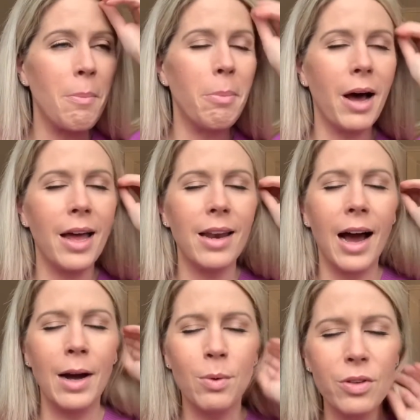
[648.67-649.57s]
but
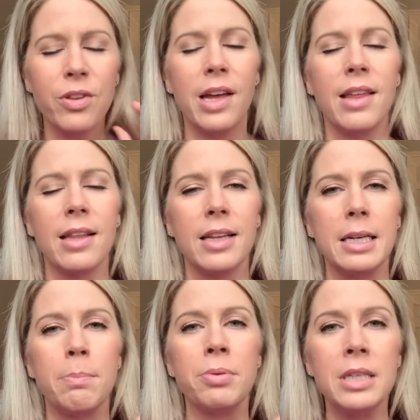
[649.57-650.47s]
I will say that
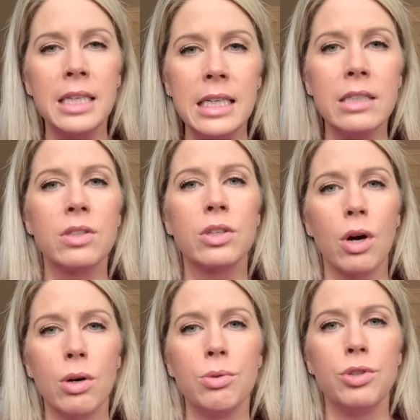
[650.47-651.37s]
like, please
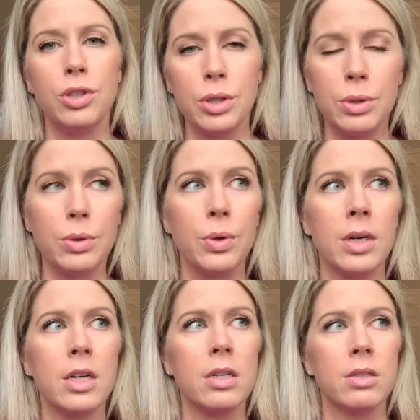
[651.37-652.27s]
go to
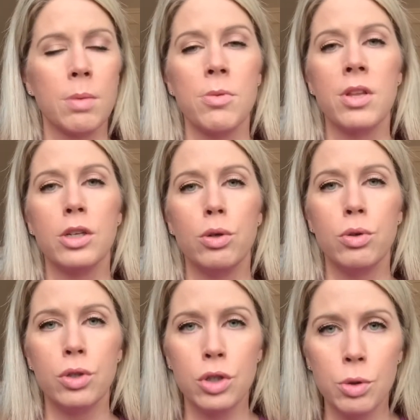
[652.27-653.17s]
someone that you
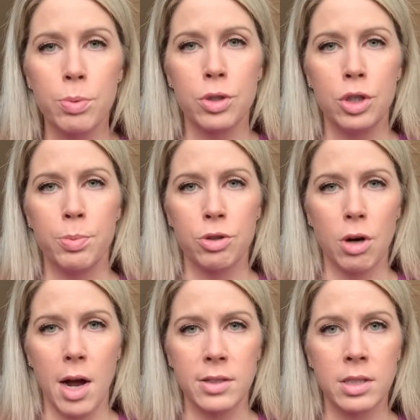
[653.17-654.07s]
super, super
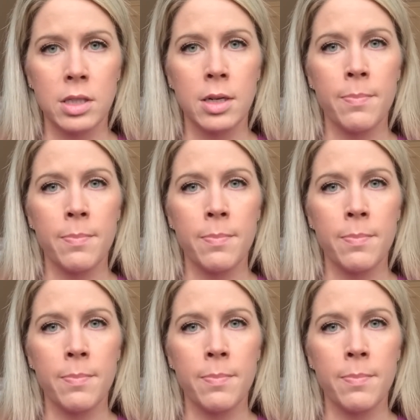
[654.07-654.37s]
trust